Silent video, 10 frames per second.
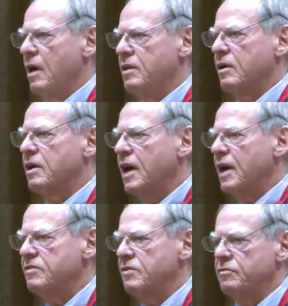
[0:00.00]
The
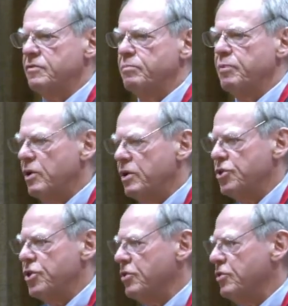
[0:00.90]
case of the Polish
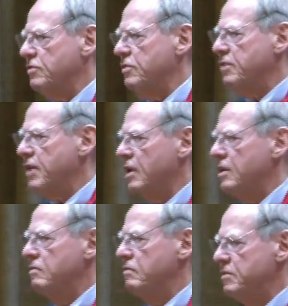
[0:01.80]
judges is
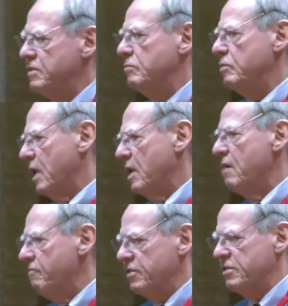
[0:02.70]
relatively simple. I
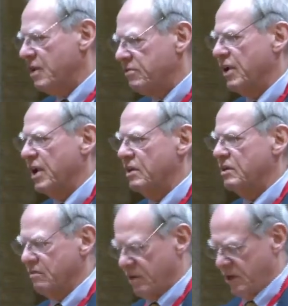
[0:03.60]
emphasize
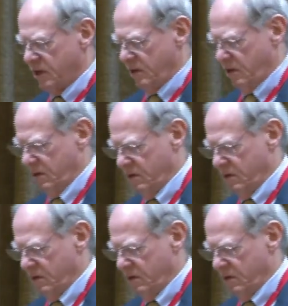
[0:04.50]
relatively here.